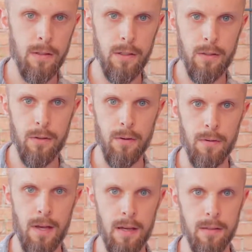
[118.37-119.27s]
Get your
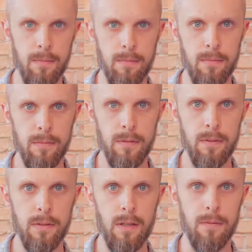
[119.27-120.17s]
NASM
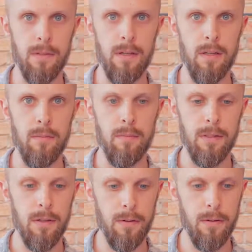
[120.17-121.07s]
self-study
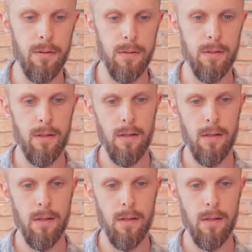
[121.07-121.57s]
materials,